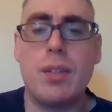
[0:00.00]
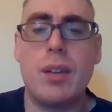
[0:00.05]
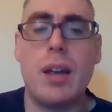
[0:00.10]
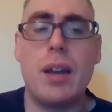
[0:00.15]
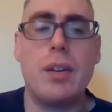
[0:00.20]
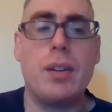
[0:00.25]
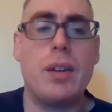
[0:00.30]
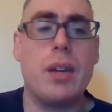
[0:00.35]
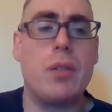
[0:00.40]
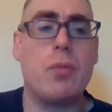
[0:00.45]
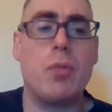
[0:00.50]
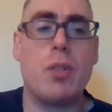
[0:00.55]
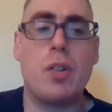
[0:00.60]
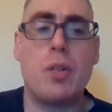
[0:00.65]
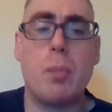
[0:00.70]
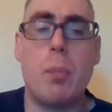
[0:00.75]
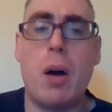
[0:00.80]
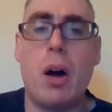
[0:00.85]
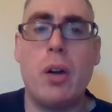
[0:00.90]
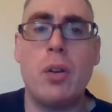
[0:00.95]
and didn't
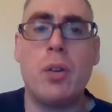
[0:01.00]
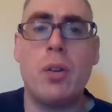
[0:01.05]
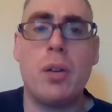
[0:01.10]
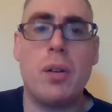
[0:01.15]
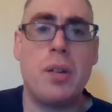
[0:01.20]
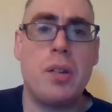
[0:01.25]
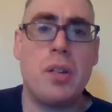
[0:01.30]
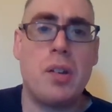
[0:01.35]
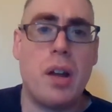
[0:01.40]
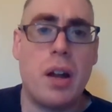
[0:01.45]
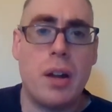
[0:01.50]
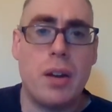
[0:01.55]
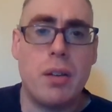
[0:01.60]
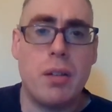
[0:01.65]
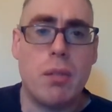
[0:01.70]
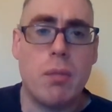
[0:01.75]
respond to his Son?